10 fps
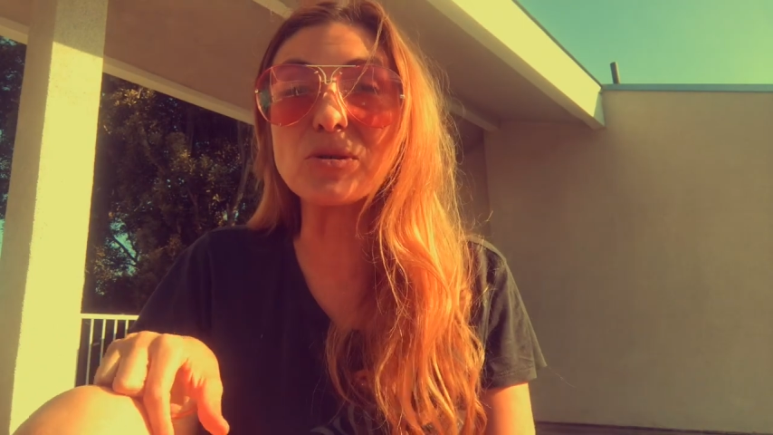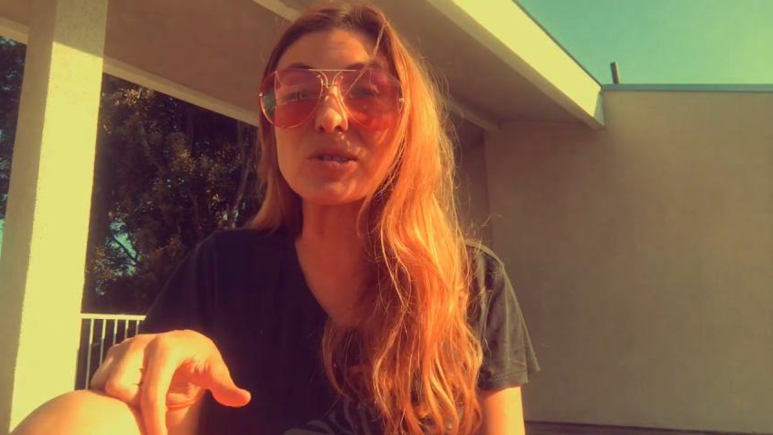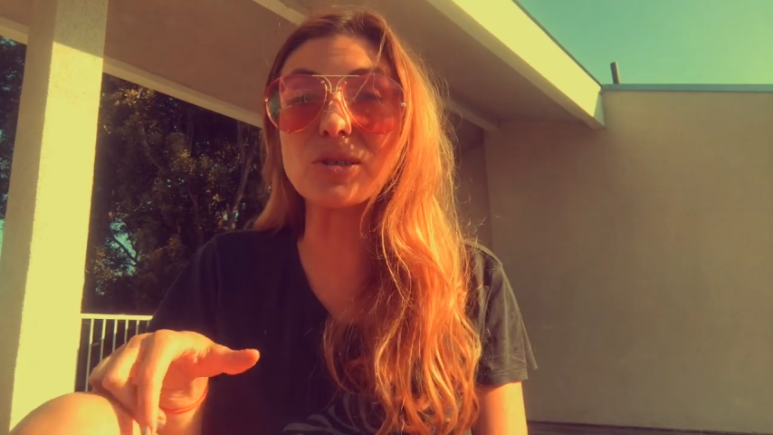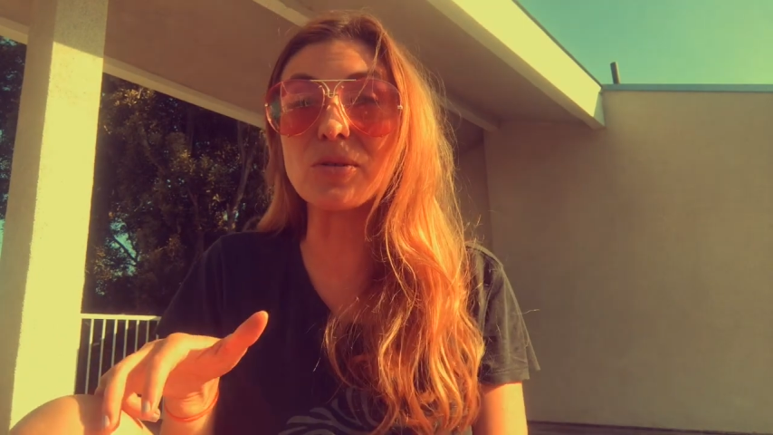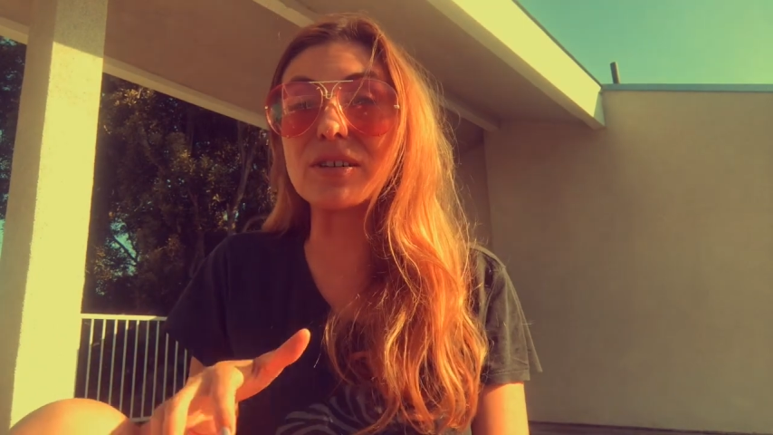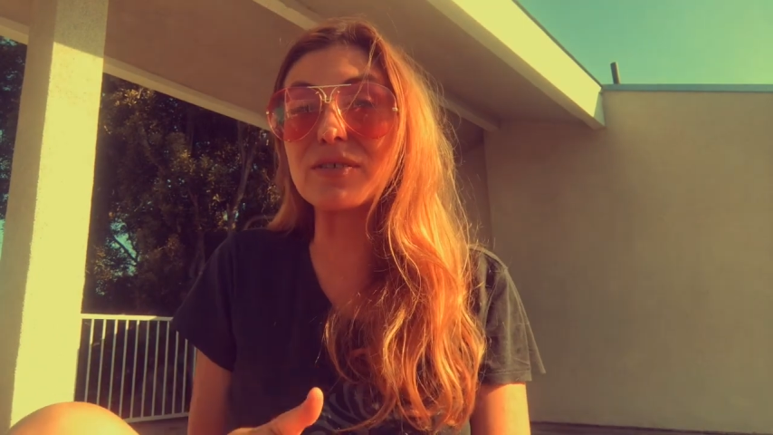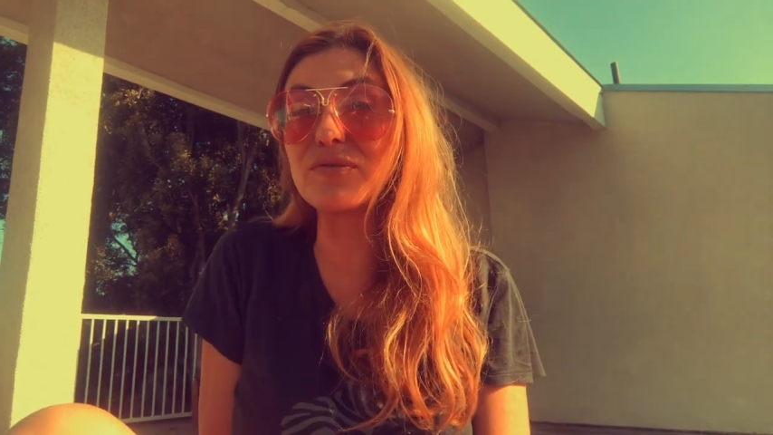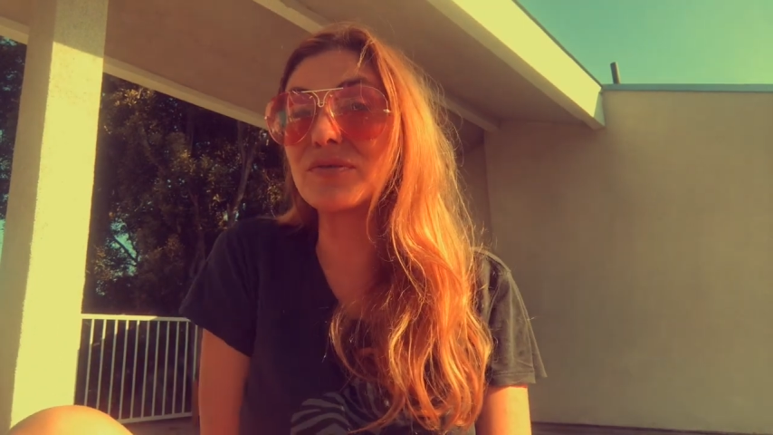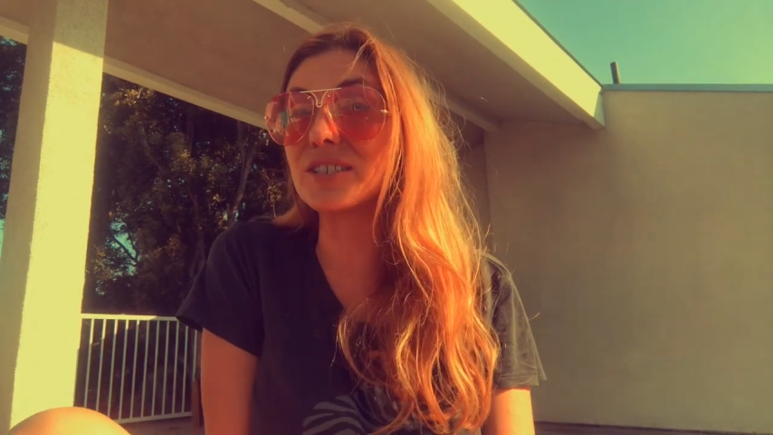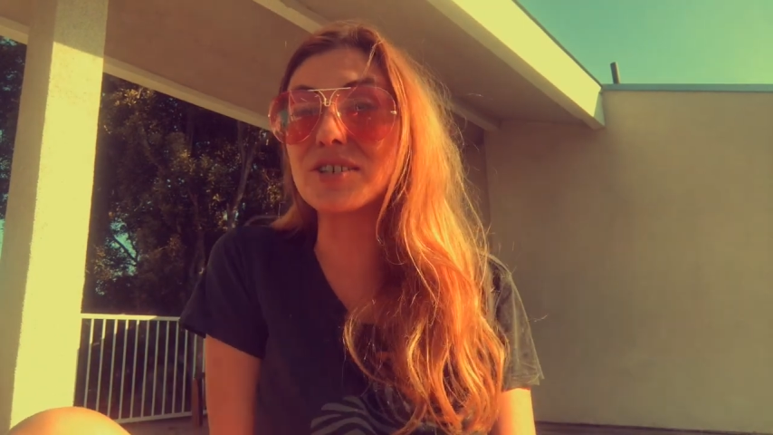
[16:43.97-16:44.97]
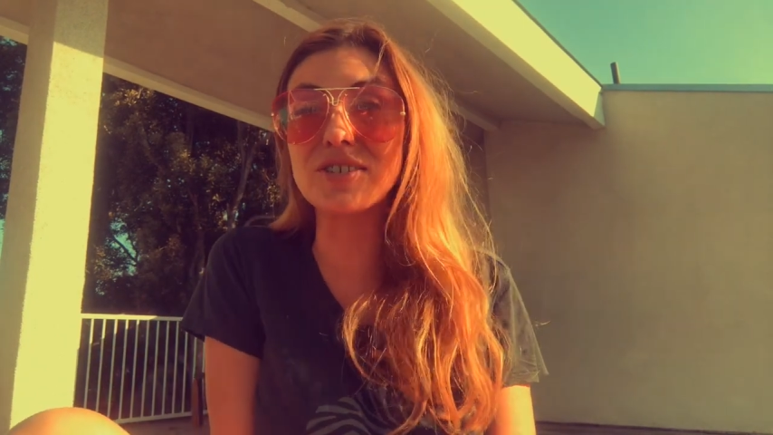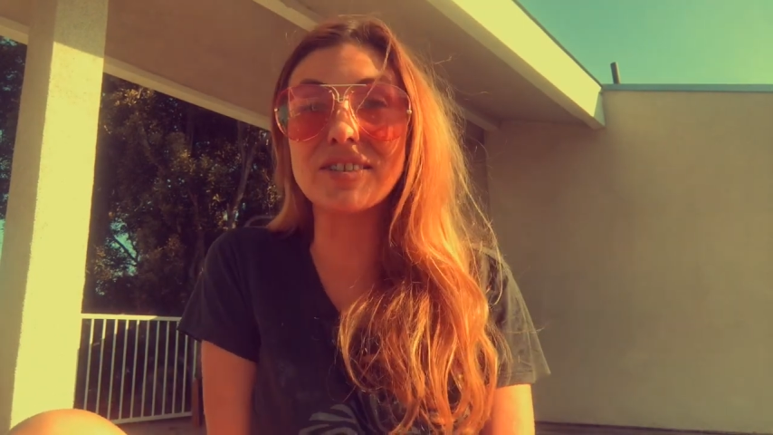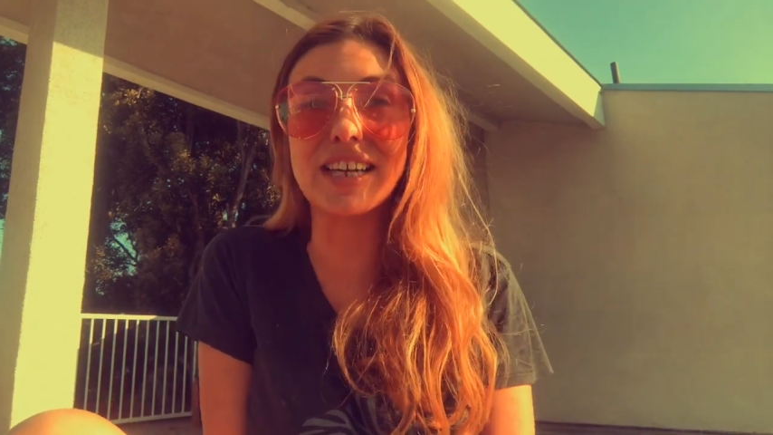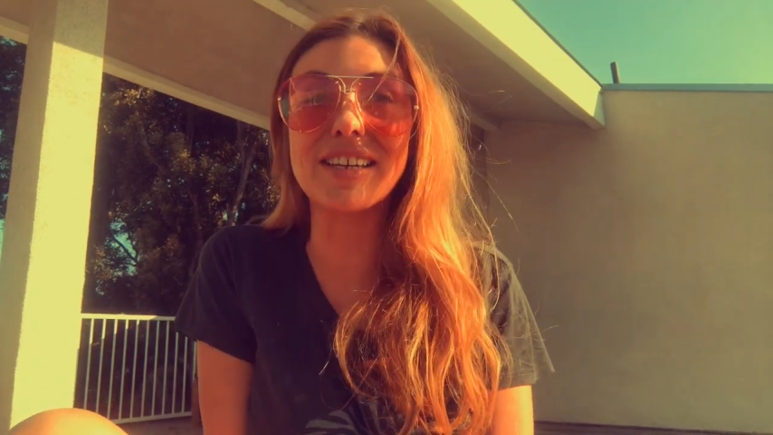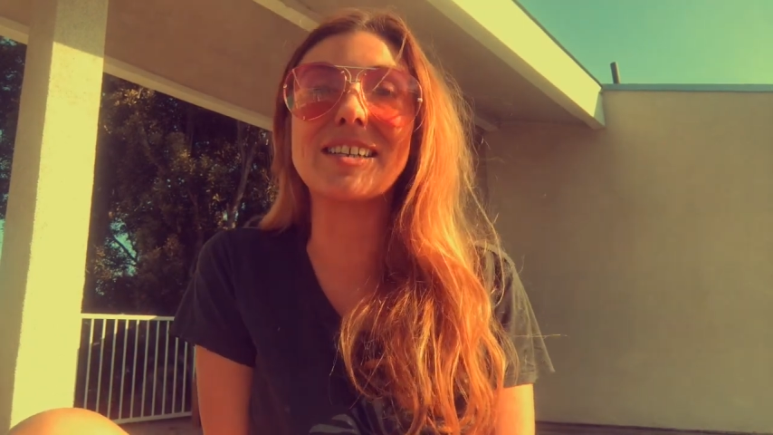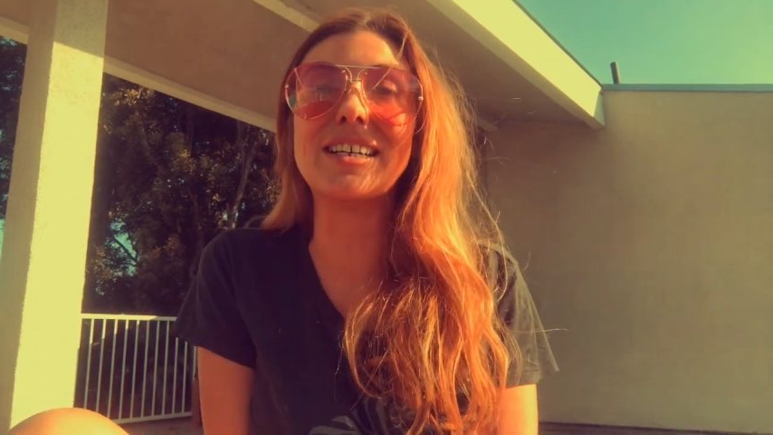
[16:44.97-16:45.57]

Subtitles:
So if you're like,